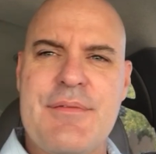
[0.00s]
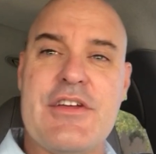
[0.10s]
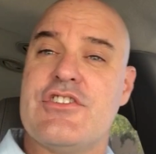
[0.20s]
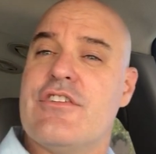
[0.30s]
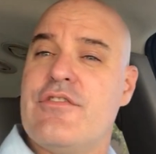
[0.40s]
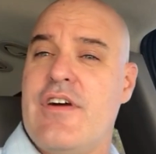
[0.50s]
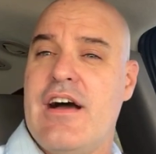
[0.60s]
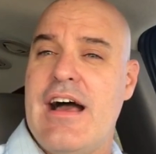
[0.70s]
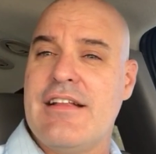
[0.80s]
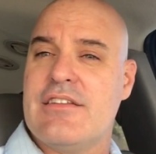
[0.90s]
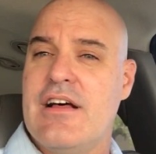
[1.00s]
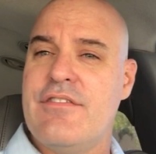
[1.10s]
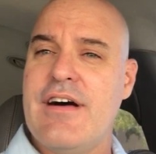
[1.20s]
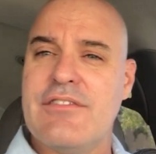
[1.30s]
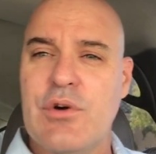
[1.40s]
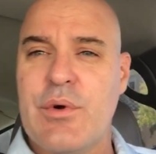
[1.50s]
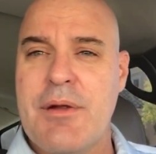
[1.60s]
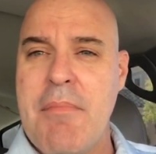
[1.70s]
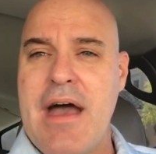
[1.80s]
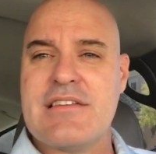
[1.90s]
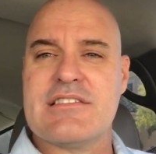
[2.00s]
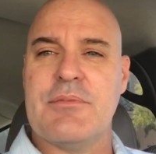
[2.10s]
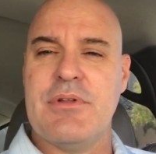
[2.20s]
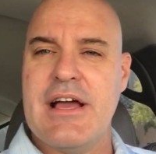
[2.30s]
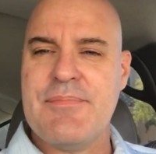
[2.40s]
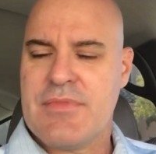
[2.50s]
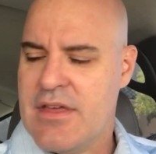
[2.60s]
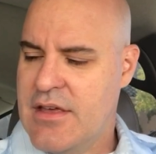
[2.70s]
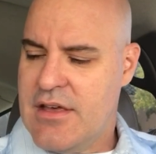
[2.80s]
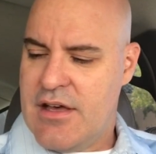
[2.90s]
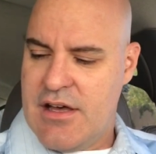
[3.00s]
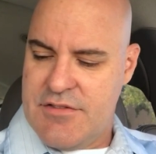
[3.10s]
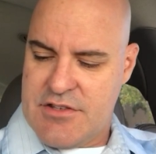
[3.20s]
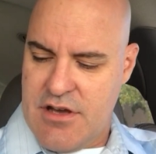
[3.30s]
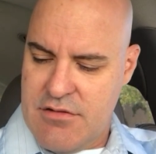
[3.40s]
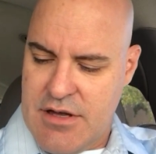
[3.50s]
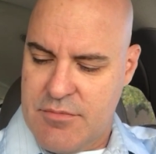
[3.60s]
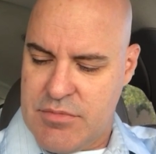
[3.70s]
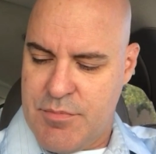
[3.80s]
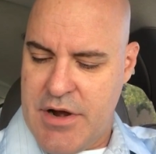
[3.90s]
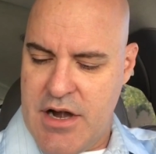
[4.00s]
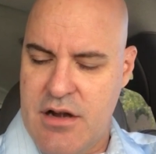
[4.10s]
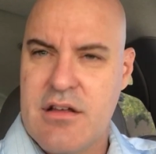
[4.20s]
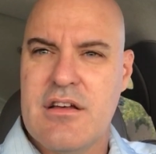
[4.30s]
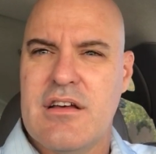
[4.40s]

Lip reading: I'm not sure if I'll have to wear a mask to play, so I'm prepared.